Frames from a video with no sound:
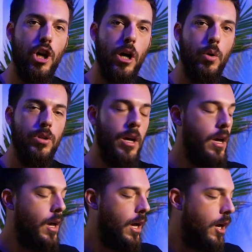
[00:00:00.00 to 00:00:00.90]
coat,
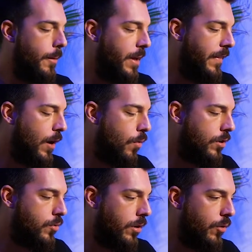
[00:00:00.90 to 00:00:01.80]
and that
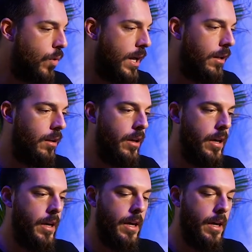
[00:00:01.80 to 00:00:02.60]
works really well.